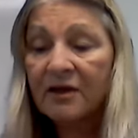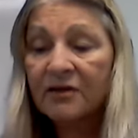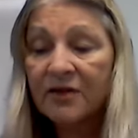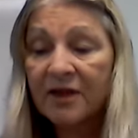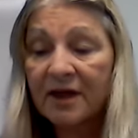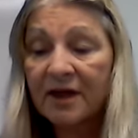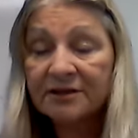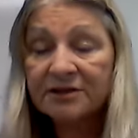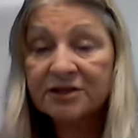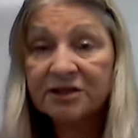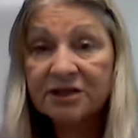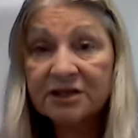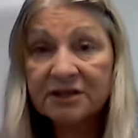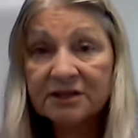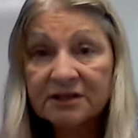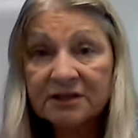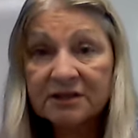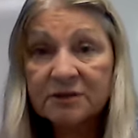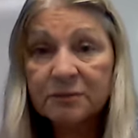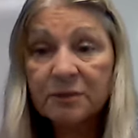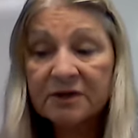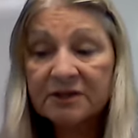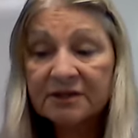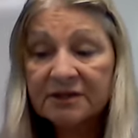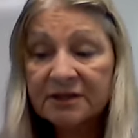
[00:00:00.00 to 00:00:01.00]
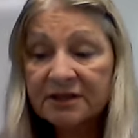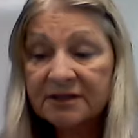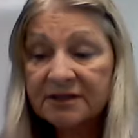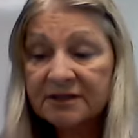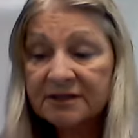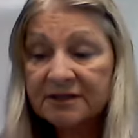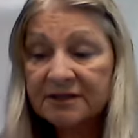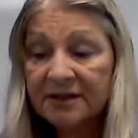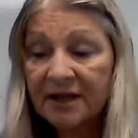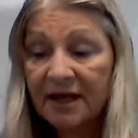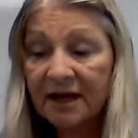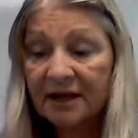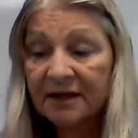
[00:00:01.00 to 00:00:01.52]
that Jesus was his
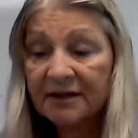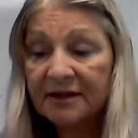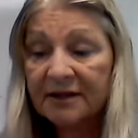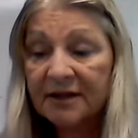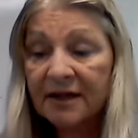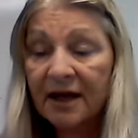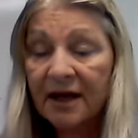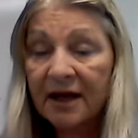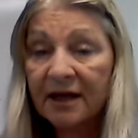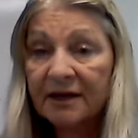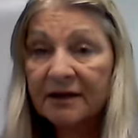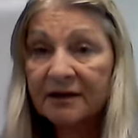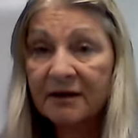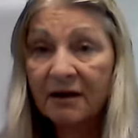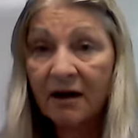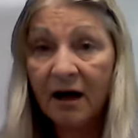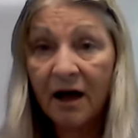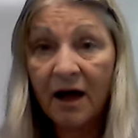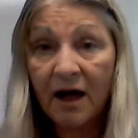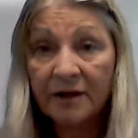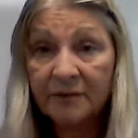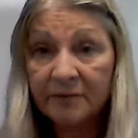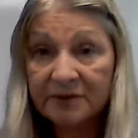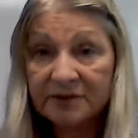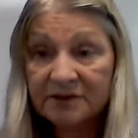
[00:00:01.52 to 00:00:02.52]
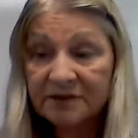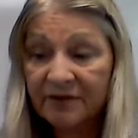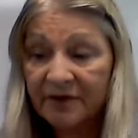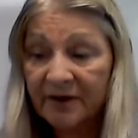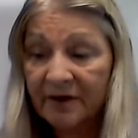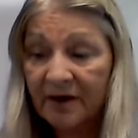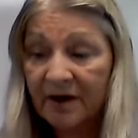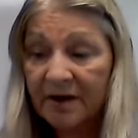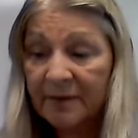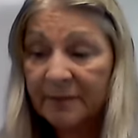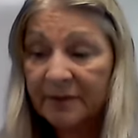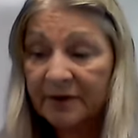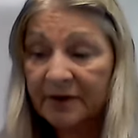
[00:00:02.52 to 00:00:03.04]
son and God was
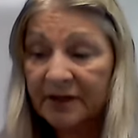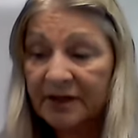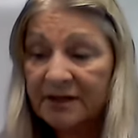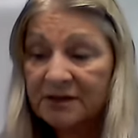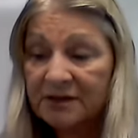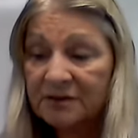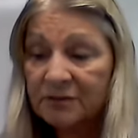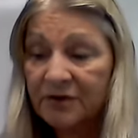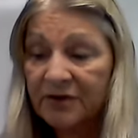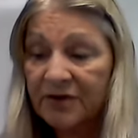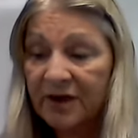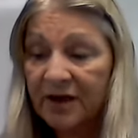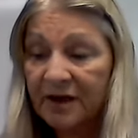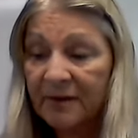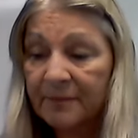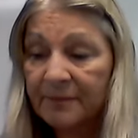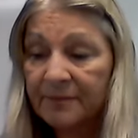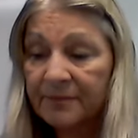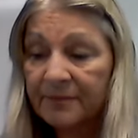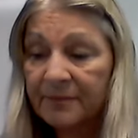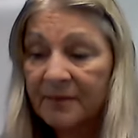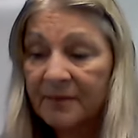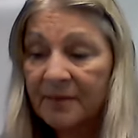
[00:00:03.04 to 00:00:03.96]
very pleased with him.